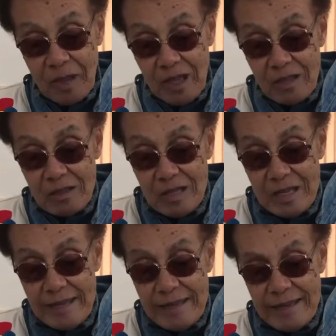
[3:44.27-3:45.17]
And
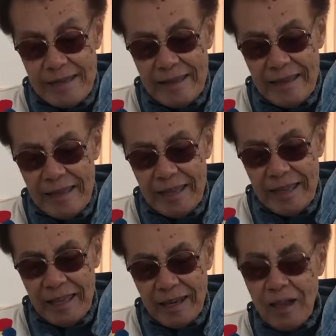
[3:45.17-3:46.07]

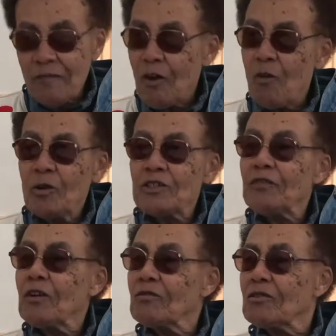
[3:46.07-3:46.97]
I have always
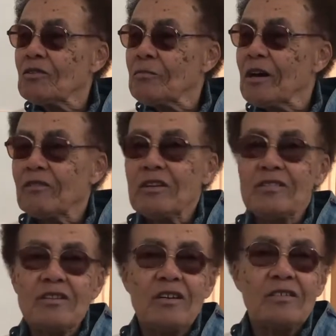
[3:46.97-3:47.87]
felt good about the
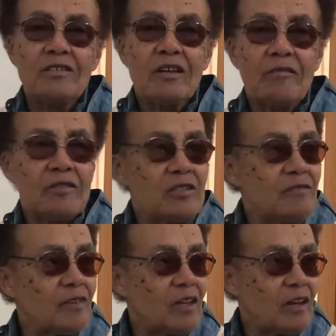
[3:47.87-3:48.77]
education I
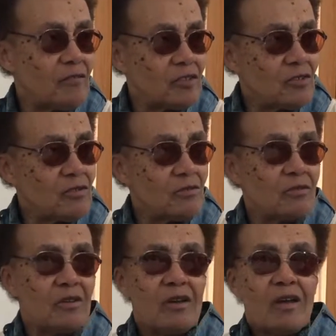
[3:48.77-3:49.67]
received at Catholic schools.